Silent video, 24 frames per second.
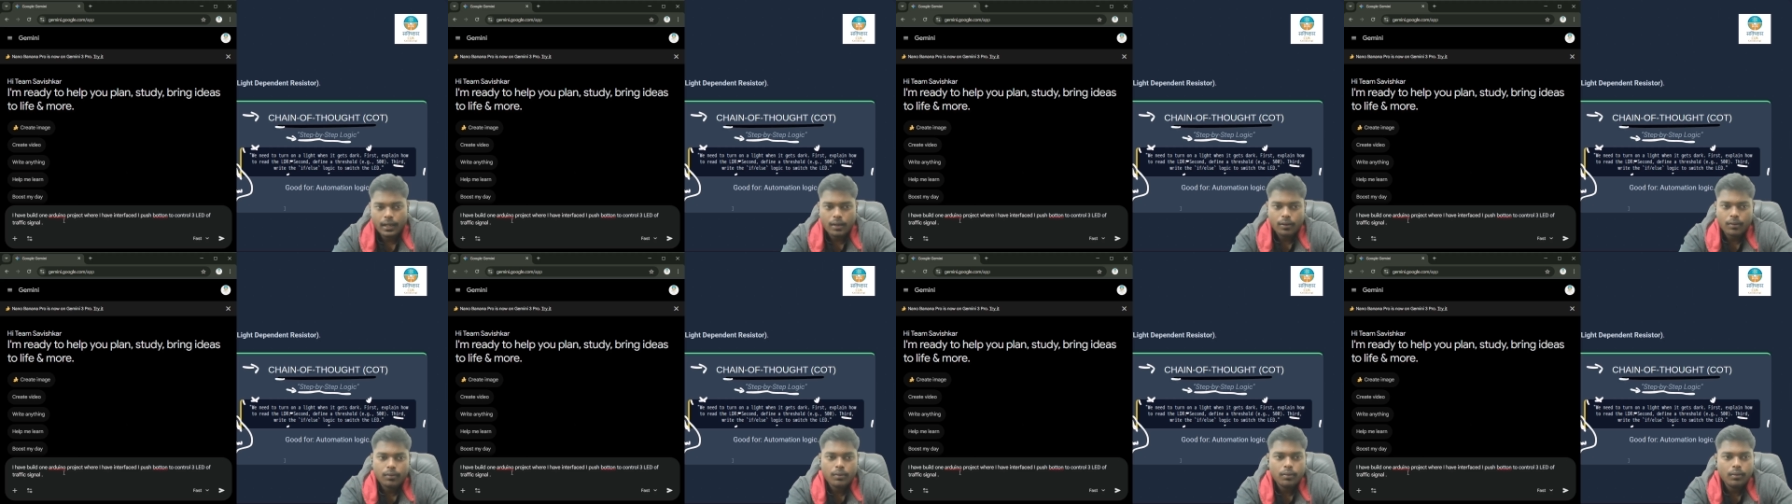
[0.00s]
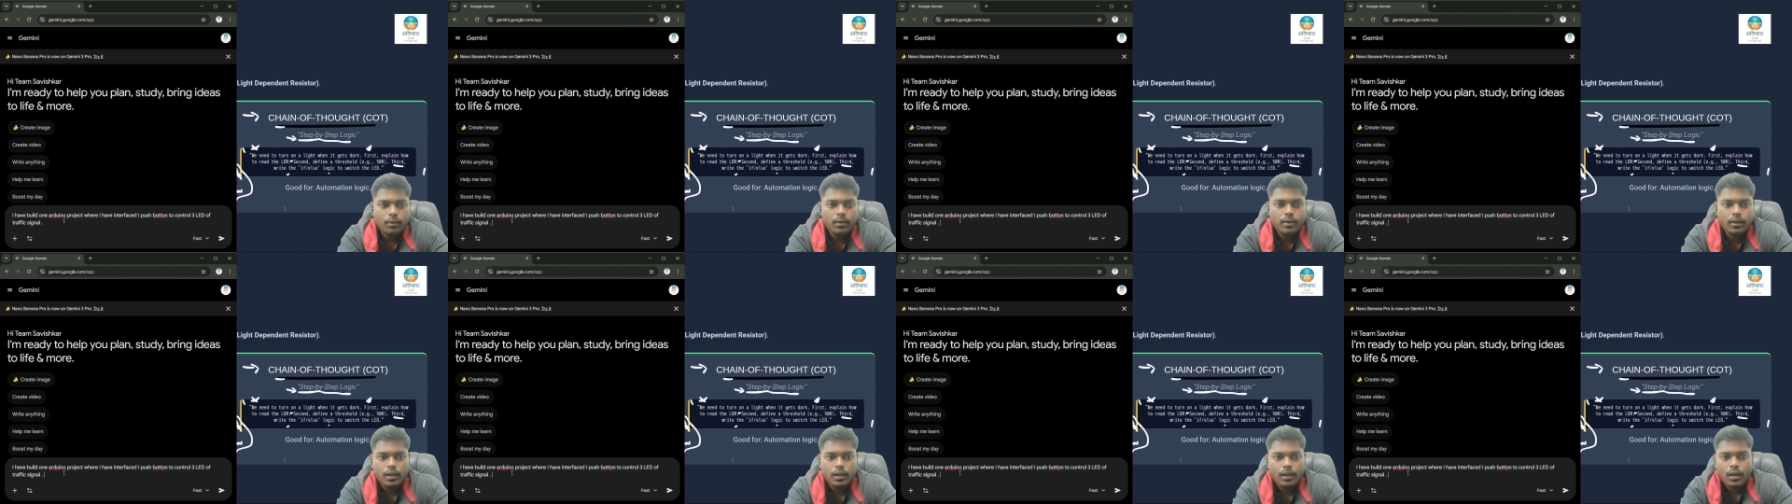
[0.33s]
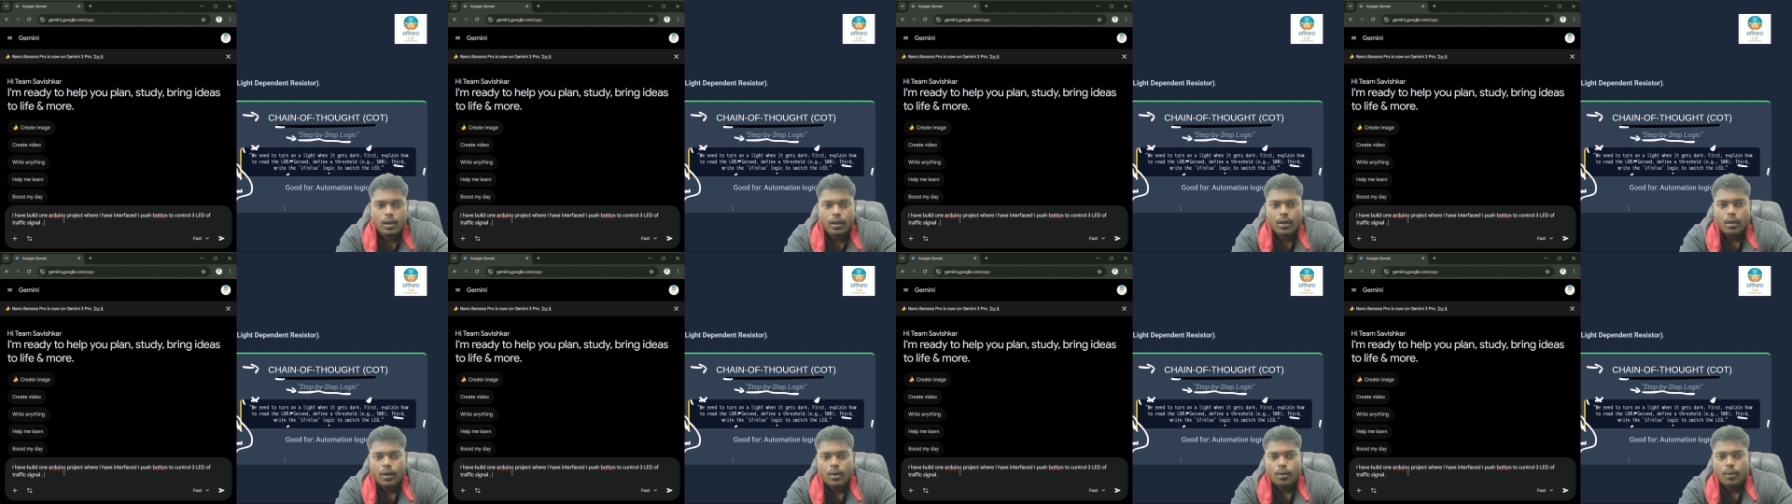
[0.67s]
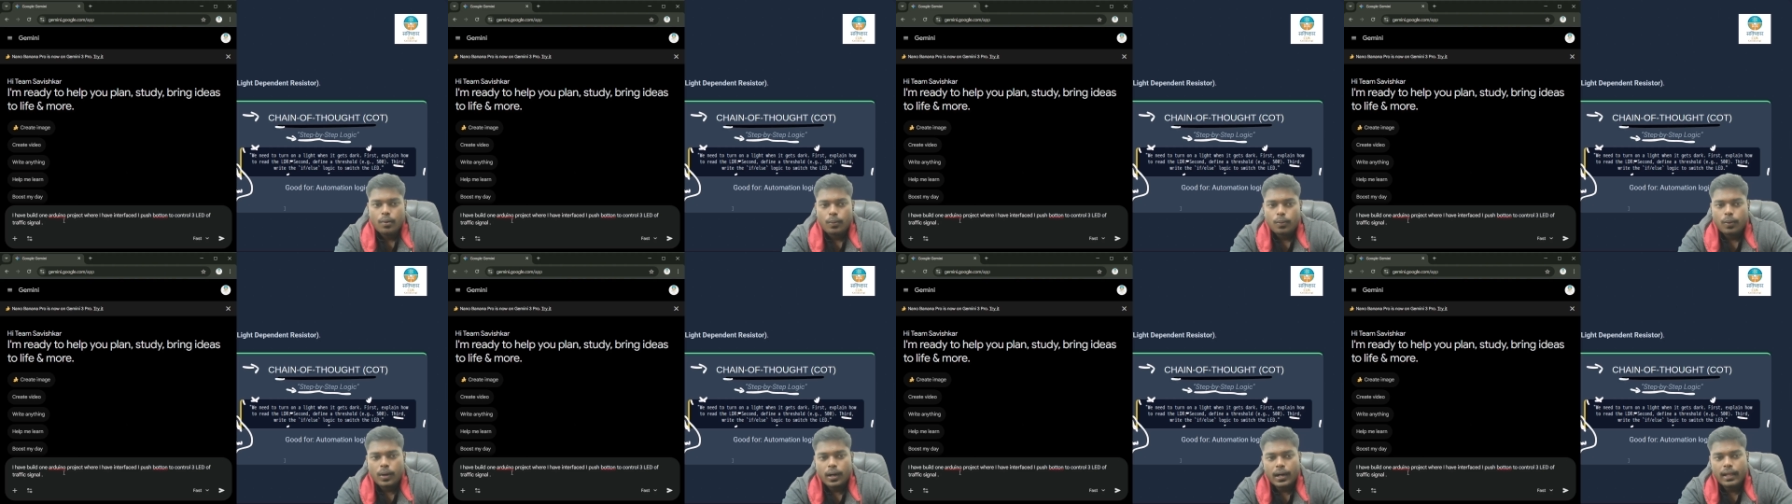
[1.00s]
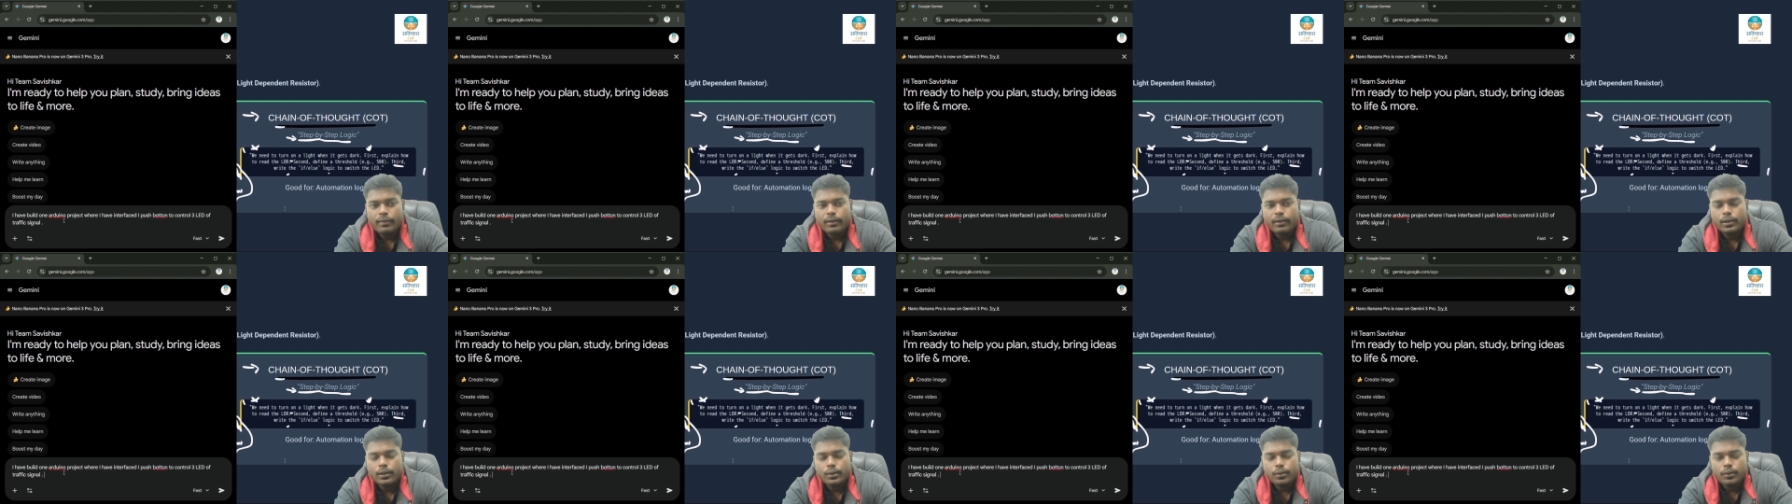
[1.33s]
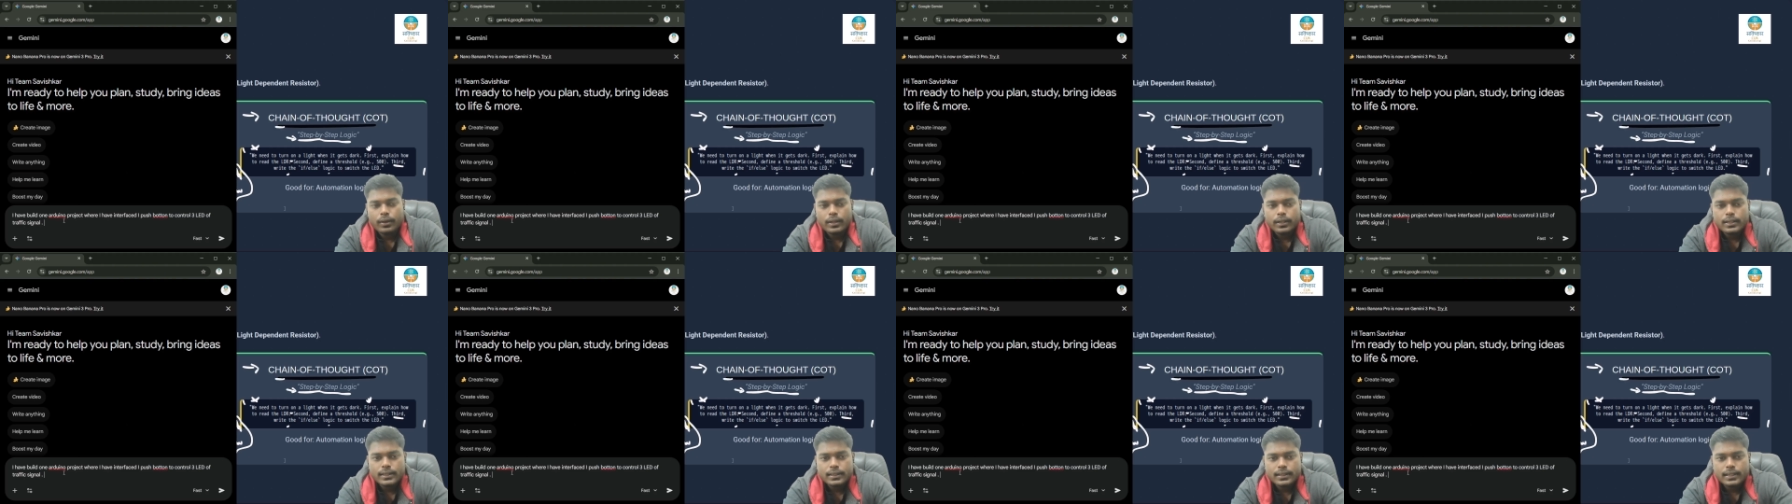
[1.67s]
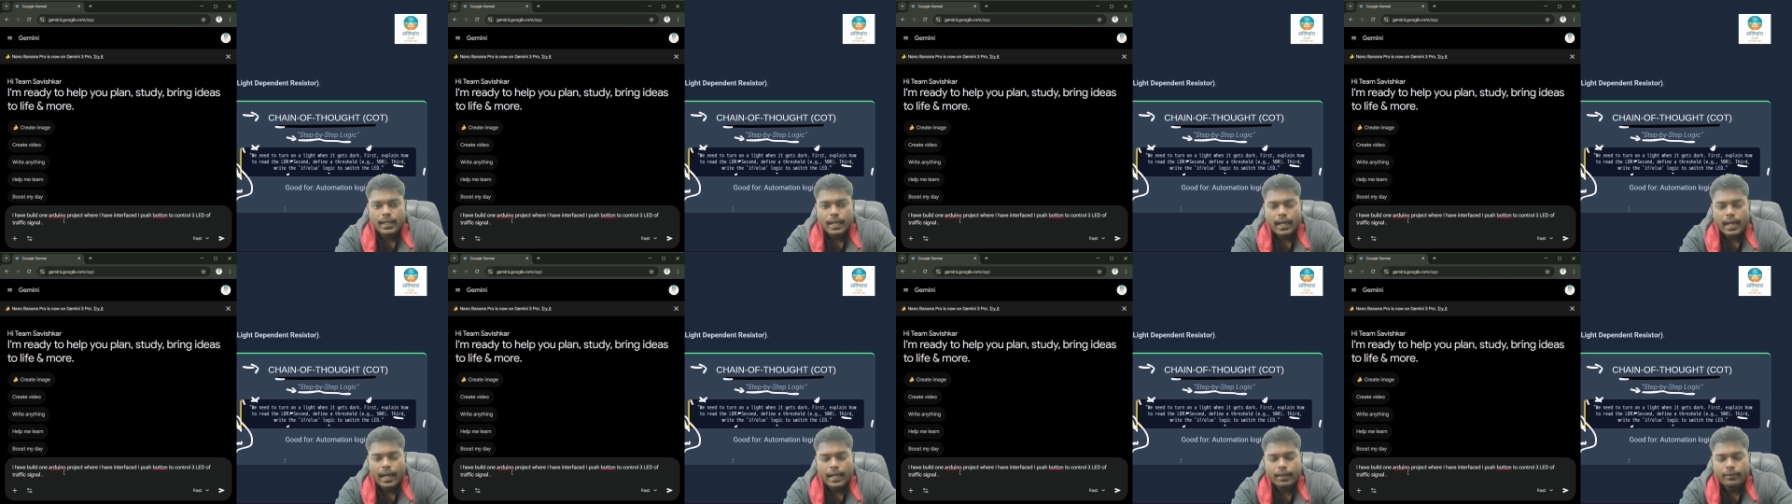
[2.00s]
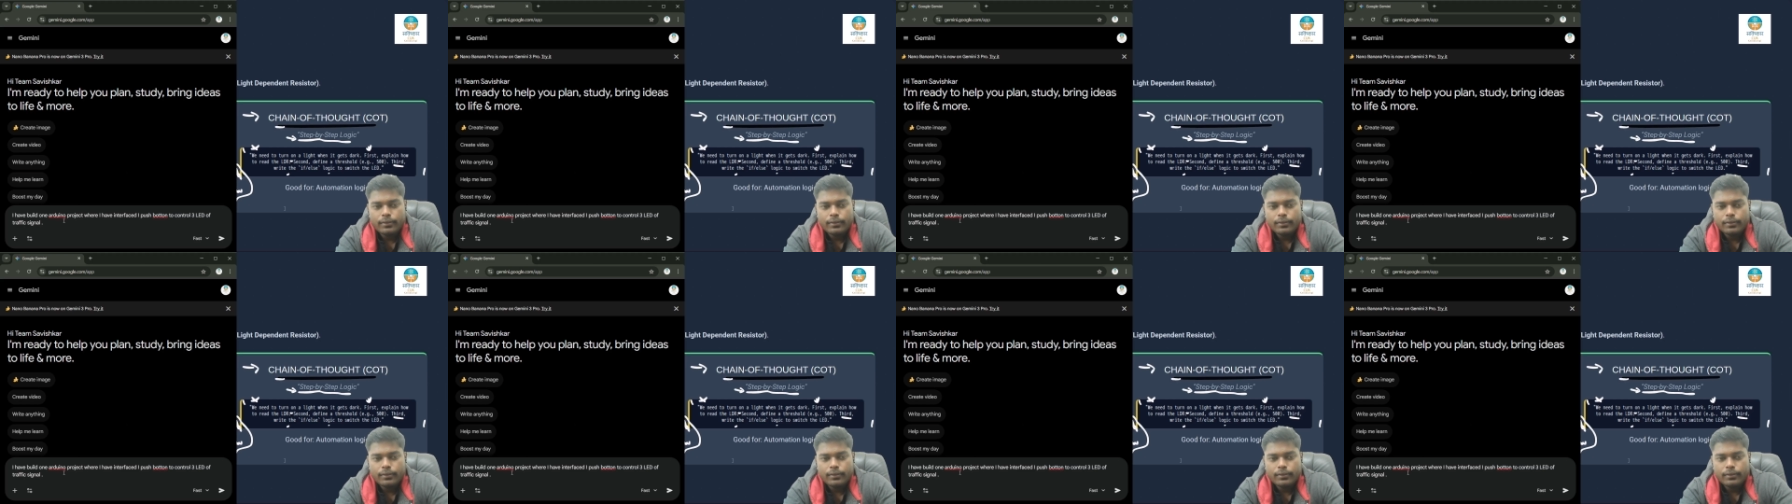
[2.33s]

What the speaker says: Now what I will do is